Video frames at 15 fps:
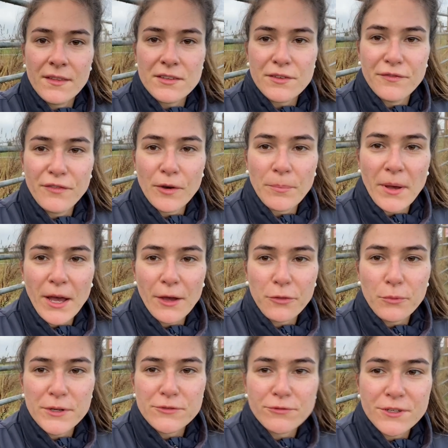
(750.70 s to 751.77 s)
There's a footpath
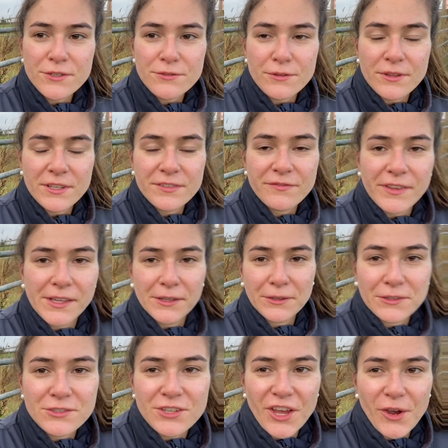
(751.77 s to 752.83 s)
which runs through this
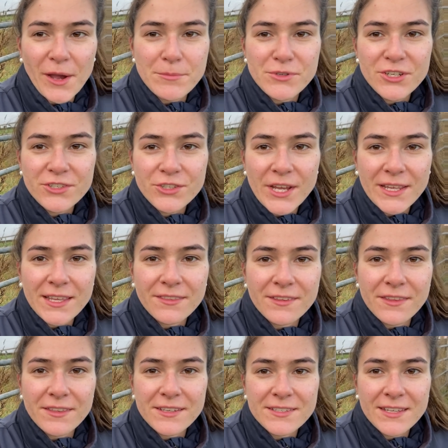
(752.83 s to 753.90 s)
field, so I'm just checking
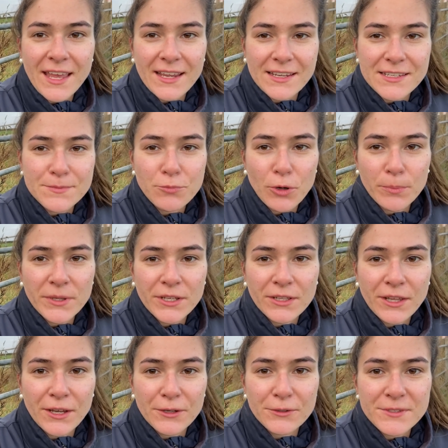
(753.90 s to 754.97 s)
that this gate is properly
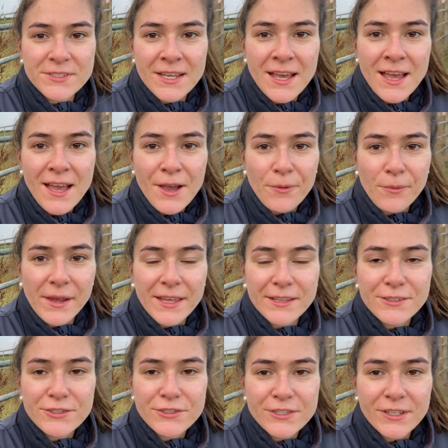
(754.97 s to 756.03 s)
closed,
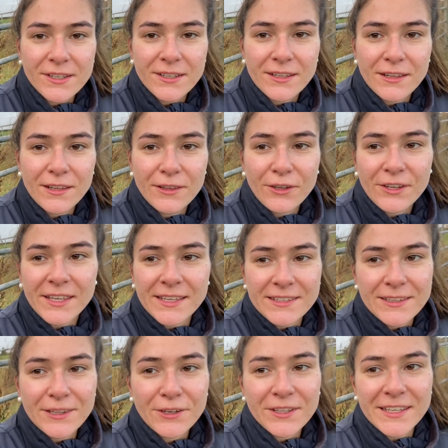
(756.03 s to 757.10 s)
which
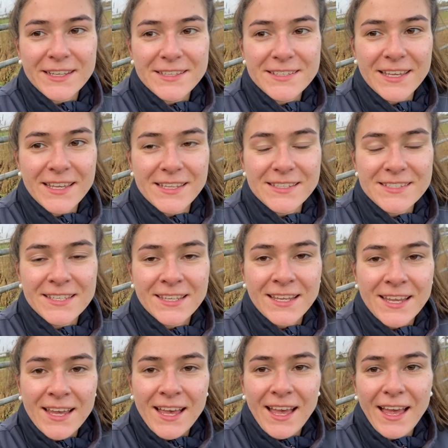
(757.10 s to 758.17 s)
luckily it is.
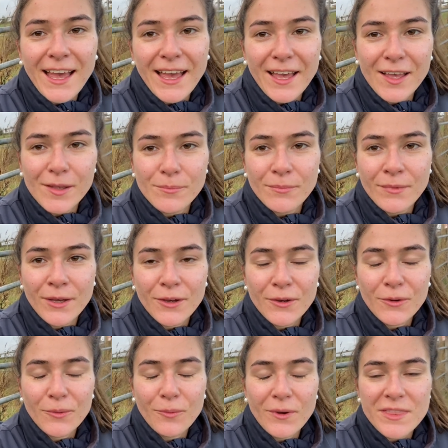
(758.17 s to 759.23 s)

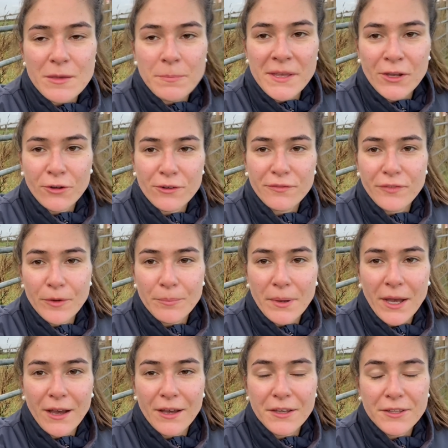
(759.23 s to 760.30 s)
With it being on a
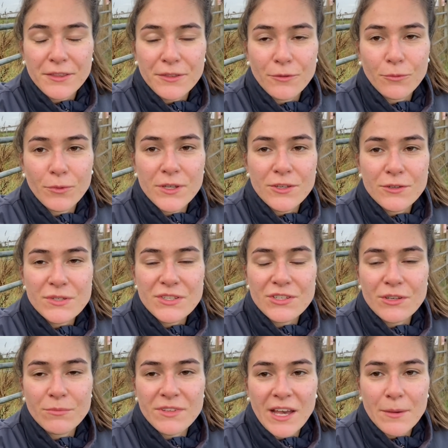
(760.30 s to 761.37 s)
footpath, we do
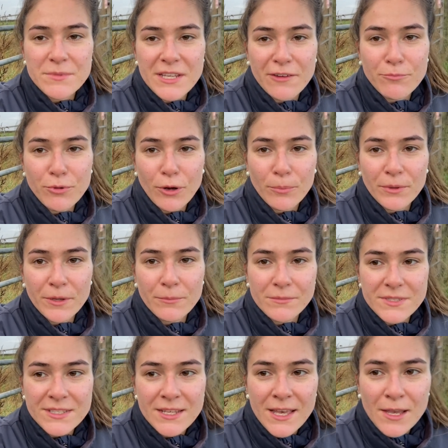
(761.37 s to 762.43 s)
sometimes have
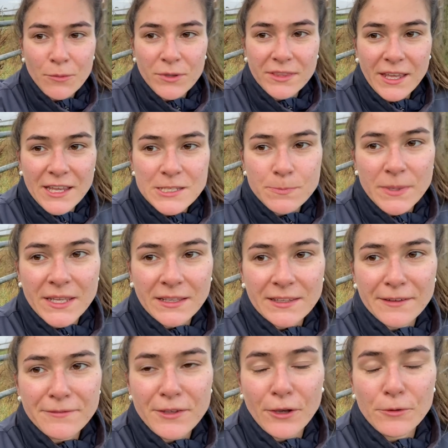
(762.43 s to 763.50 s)
problems with gates being
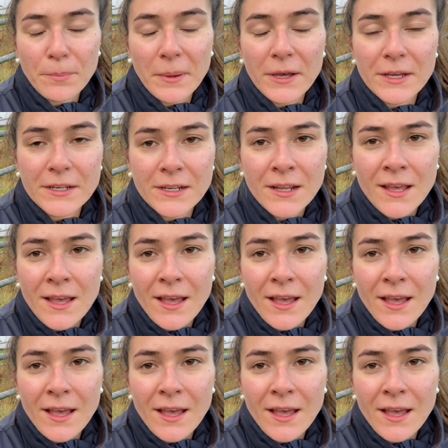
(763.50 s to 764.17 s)
left open.